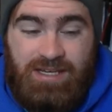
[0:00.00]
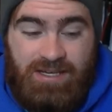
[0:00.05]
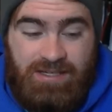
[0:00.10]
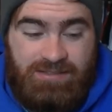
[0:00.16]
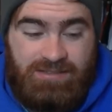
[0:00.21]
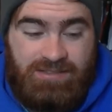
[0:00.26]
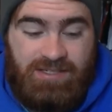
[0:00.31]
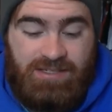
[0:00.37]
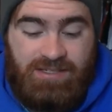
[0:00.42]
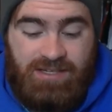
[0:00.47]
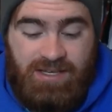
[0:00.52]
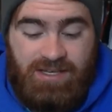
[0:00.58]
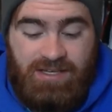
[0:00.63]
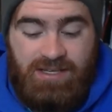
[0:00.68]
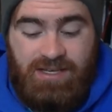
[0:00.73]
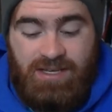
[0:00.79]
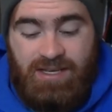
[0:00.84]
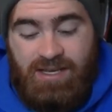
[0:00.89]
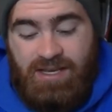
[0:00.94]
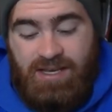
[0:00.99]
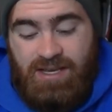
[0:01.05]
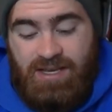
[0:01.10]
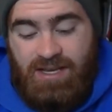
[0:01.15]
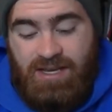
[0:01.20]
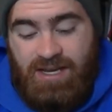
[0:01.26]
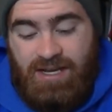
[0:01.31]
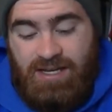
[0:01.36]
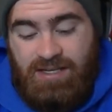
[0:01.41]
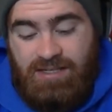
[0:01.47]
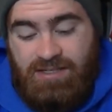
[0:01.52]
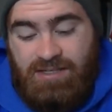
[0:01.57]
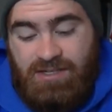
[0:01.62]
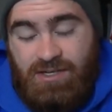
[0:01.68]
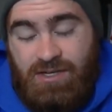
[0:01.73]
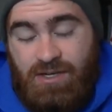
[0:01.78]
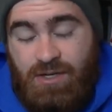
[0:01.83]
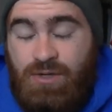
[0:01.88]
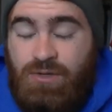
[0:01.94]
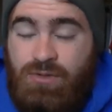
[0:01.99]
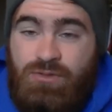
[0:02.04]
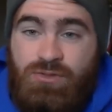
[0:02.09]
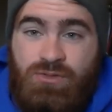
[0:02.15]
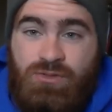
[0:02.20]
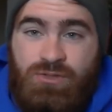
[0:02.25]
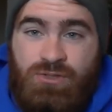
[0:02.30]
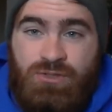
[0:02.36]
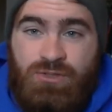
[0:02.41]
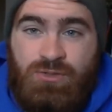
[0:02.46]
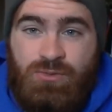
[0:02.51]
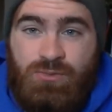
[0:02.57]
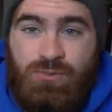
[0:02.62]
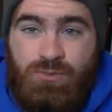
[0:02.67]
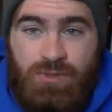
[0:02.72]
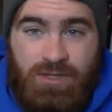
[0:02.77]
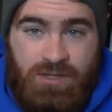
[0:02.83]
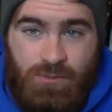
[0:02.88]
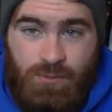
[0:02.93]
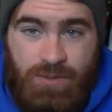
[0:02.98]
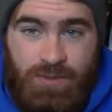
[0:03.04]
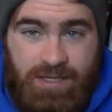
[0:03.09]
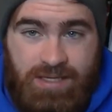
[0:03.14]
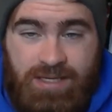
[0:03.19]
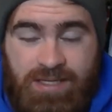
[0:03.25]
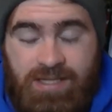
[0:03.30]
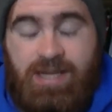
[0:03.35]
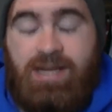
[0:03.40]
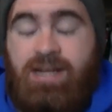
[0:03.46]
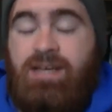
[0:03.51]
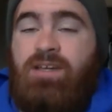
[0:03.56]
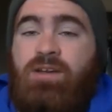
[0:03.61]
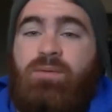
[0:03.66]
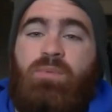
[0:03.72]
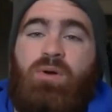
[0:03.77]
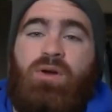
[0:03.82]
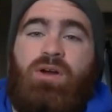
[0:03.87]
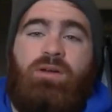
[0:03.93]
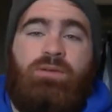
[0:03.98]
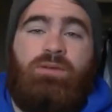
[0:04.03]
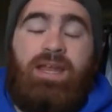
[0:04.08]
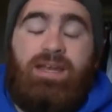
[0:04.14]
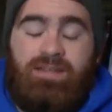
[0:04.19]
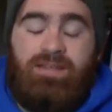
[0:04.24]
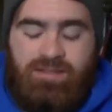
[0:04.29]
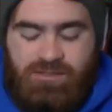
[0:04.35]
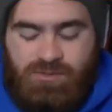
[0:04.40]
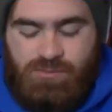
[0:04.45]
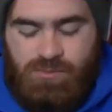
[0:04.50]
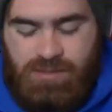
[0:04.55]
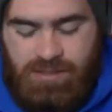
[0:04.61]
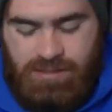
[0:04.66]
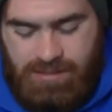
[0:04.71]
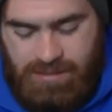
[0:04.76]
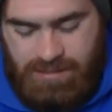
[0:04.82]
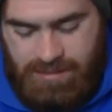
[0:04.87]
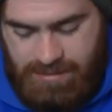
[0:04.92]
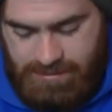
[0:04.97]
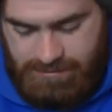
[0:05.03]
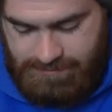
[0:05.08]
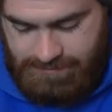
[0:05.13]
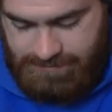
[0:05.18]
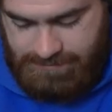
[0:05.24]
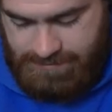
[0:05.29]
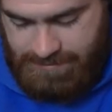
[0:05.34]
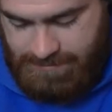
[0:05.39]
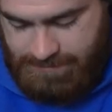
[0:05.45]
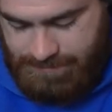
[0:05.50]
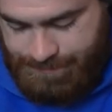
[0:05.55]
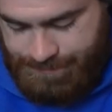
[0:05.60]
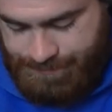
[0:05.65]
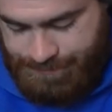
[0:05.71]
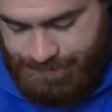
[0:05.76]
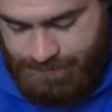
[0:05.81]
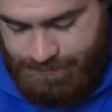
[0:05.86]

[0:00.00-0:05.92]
uh, Sunday, I'm going to do in the week, and then I'm going to put it out end of this week. And um,